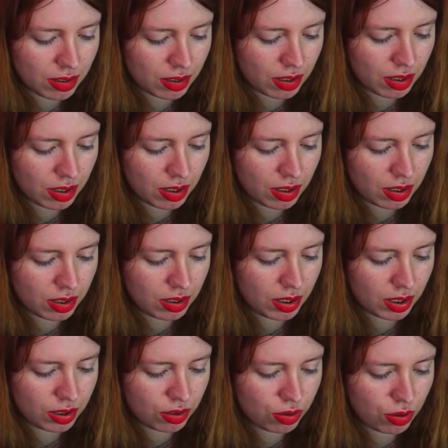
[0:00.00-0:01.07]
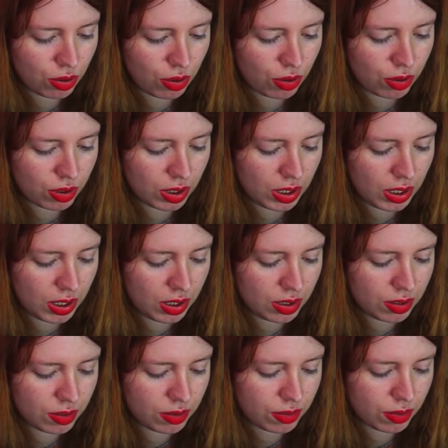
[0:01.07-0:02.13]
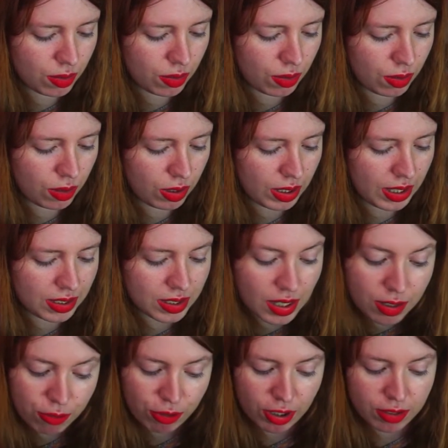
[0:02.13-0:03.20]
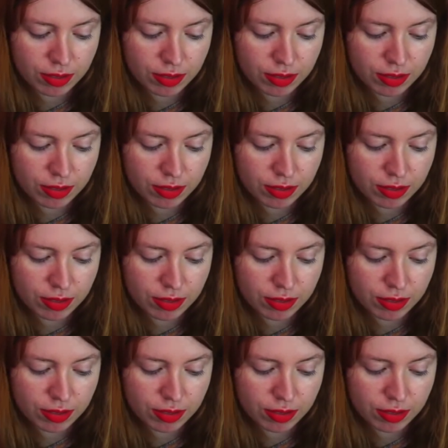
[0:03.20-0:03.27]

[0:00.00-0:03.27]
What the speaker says: The next song it's called Cassandra.